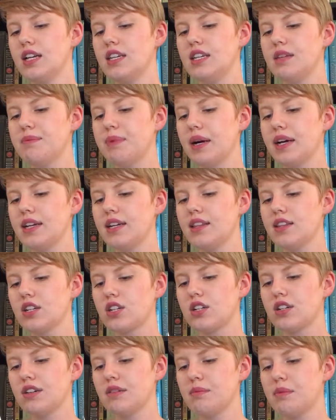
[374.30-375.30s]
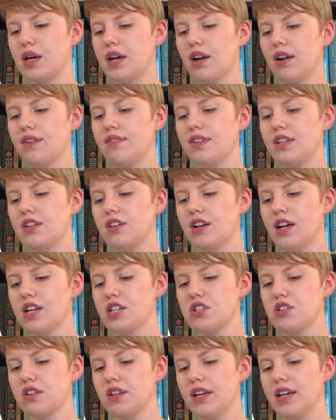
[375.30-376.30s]
Debunking the current model of
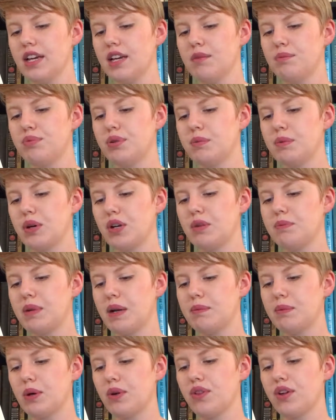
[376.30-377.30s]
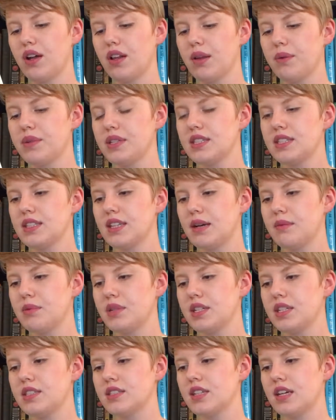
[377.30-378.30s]
international aid promoted by both Hollywood
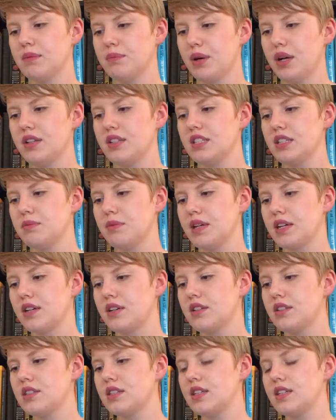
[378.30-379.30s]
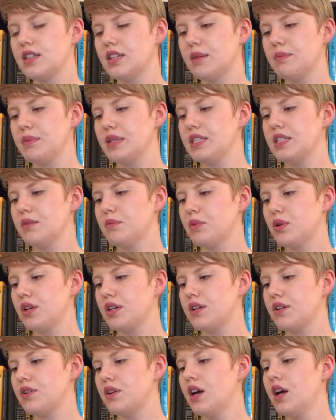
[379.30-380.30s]
celebrities and policymakers, Dambisa
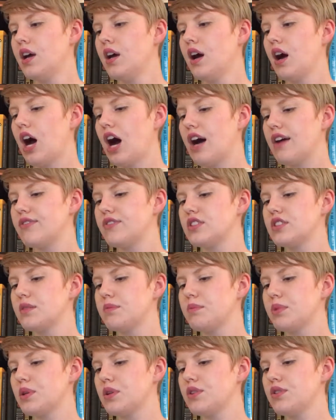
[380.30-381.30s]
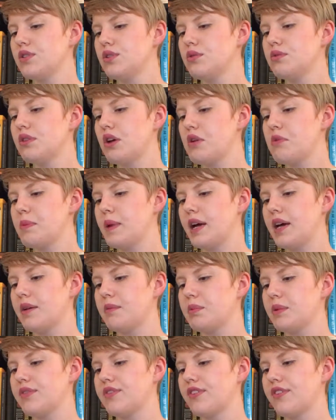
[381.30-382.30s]
Moyo offers a bold new
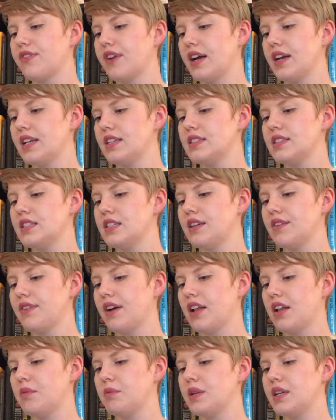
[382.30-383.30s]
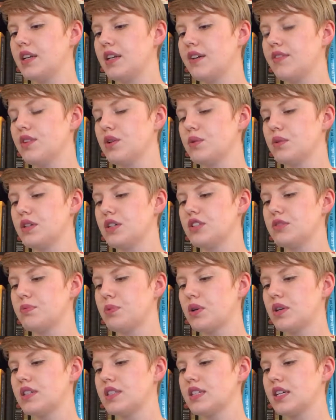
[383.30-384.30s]
roadmap for financing development of the world's
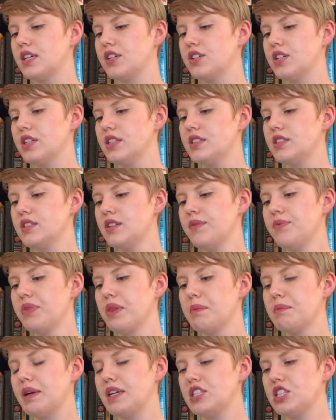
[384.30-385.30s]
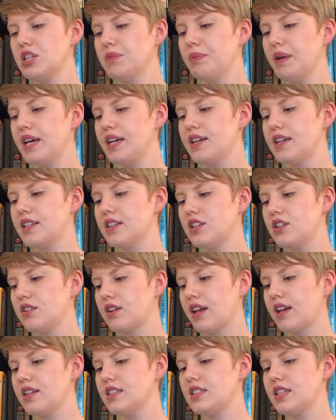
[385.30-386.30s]
poorest countries. Much debated in the
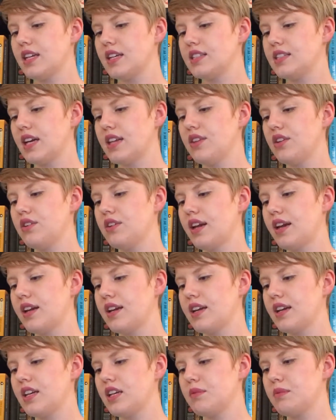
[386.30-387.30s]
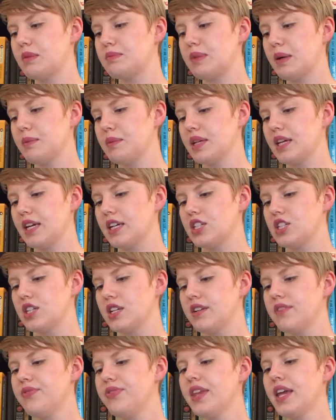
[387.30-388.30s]
United States and the United Kingdom on
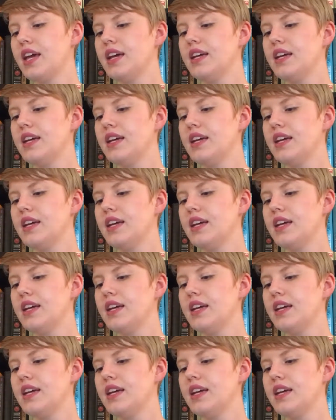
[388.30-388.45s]
publication,